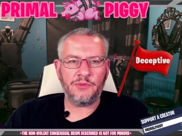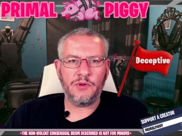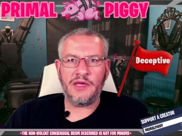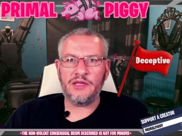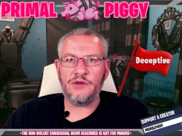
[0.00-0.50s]
You
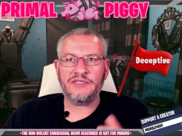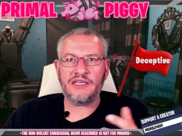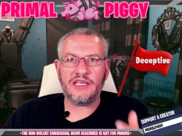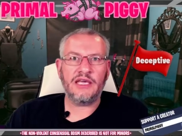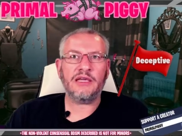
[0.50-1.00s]
may use a
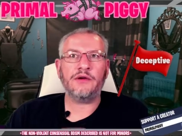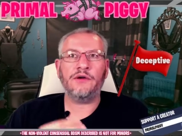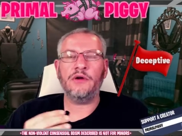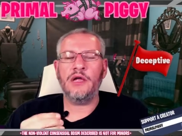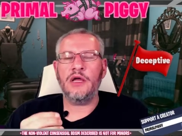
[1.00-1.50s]
Kik
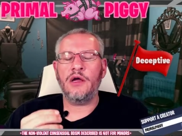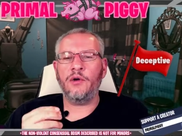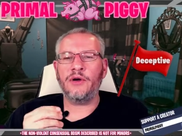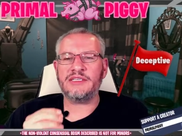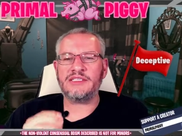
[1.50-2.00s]
or
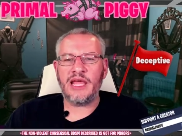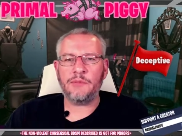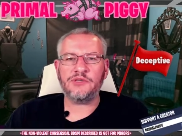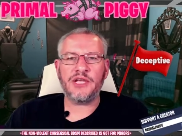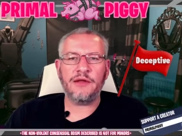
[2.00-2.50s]
or a
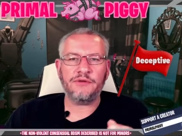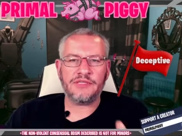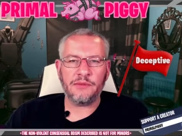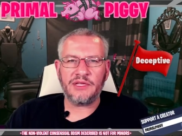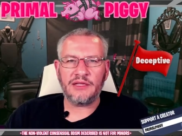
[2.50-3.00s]
Snapchat or
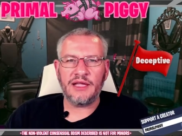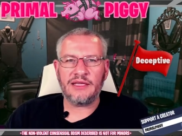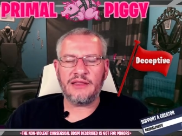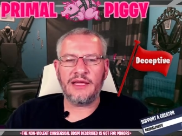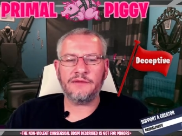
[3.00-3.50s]
something like
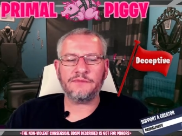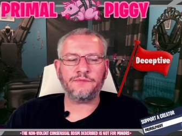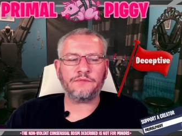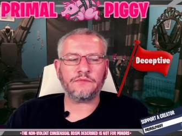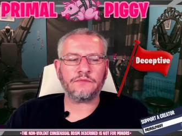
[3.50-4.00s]
that.
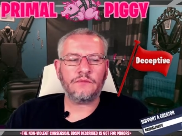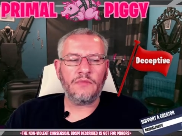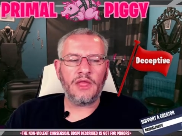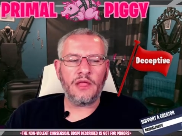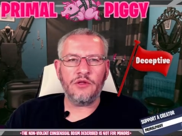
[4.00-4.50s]

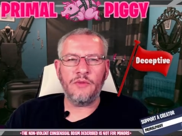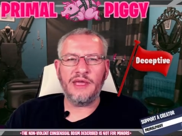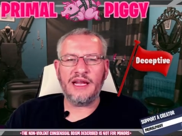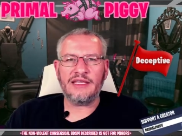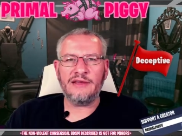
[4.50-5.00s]
You may
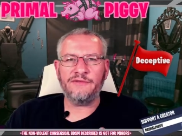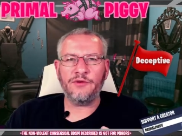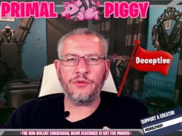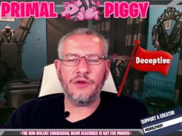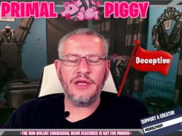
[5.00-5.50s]
not give
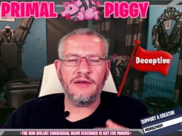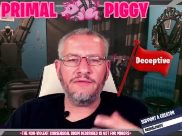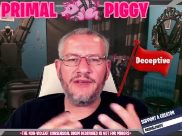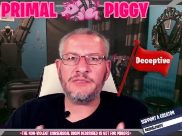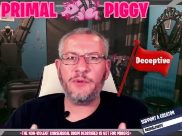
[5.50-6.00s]
your
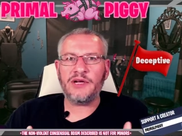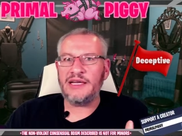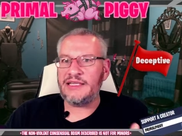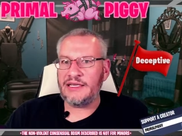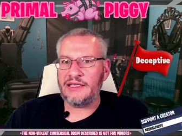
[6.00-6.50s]
Facebook
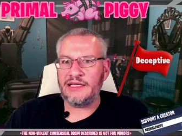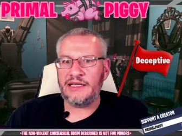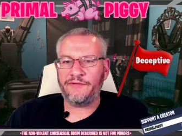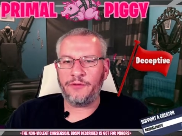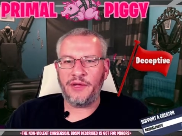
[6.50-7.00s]
identity
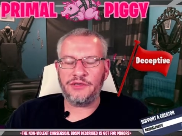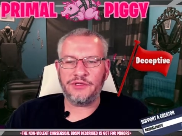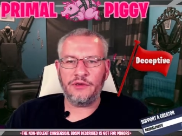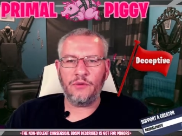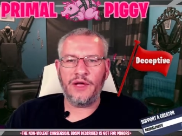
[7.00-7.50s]

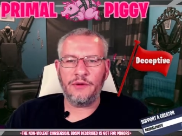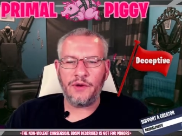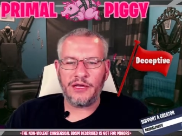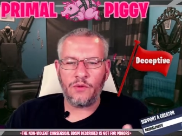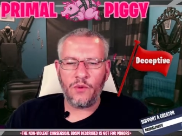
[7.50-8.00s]
information away
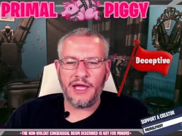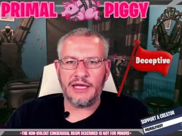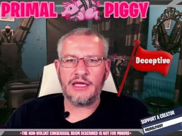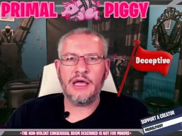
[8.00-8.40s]
right away.